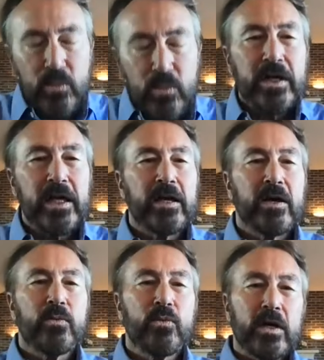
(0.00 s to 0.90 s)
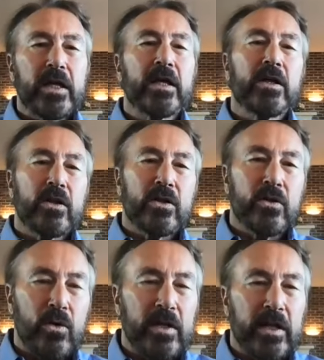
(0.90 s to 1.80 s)
working
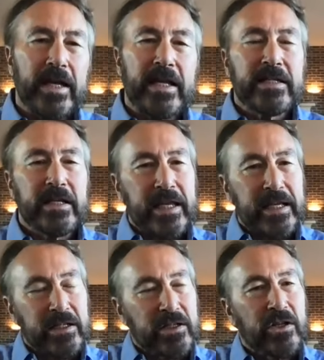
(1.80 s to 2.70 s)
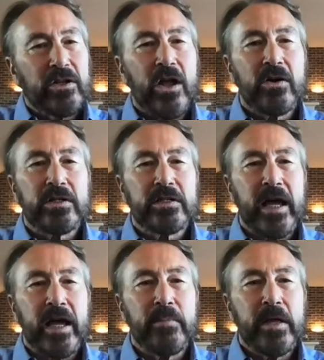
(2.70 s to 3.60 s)
locally. And it takes a little longer
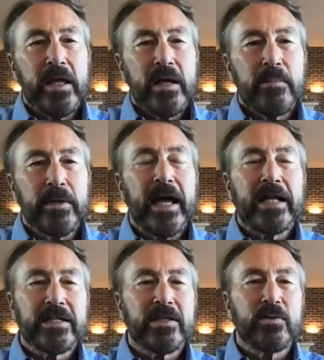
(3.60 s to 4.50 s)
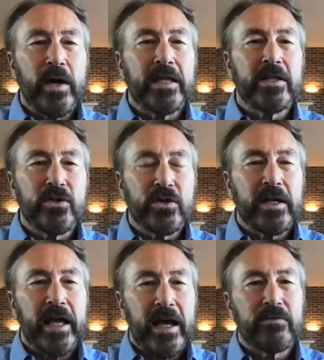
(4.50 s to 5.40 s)
time, but that's the way that you're going
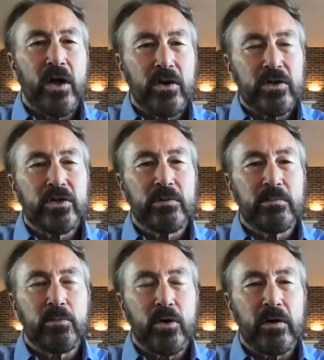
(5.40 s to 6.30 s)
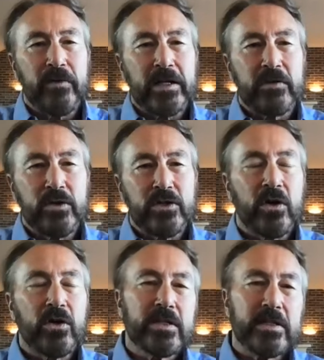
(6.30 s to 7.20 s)
to have longer term and more effective
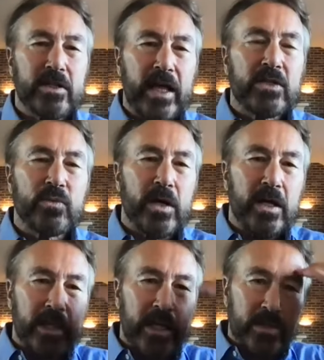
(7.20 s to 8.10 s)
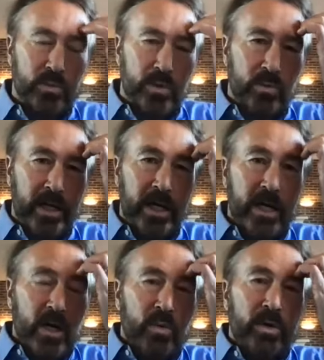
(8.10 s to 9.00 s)
results. And so that's one of the things which we
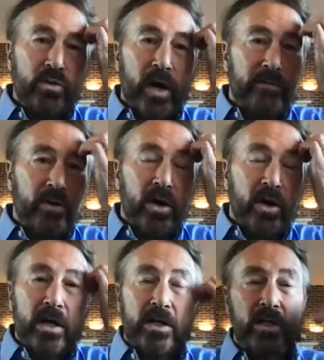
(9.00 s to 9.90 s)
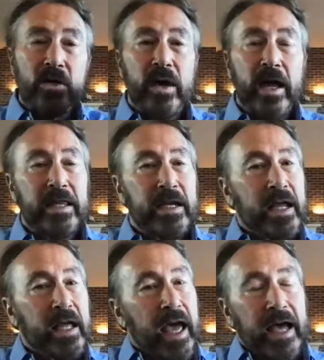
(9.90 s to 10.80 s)
try very hard to do, and
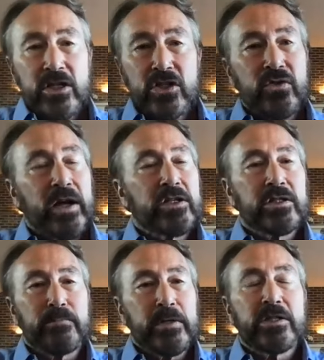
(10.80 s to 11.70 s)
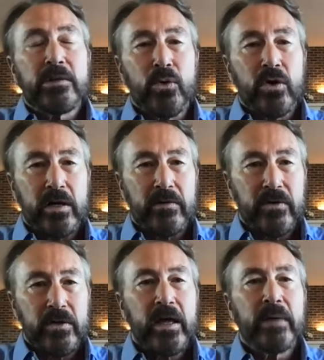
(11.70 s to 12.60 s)
just try to be supportive
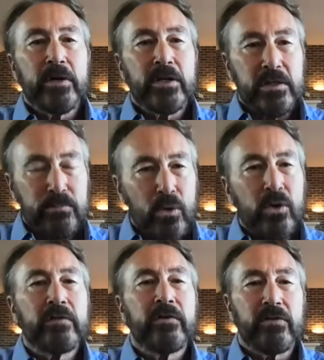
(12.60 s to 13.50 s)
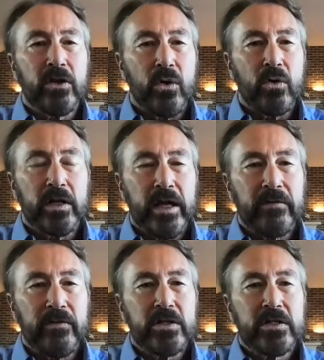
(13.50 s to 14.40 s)
and be supportive of the local
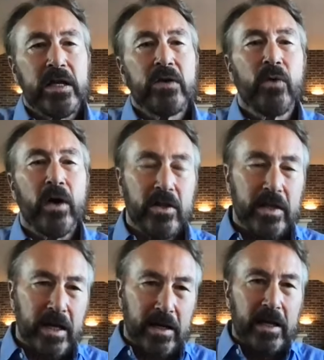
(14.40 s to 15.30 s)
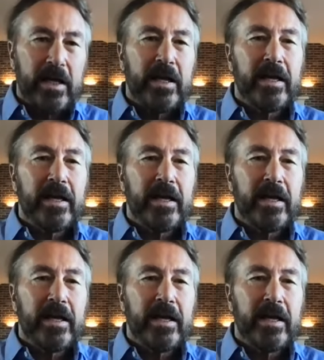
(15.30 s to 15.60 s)
efforts rather than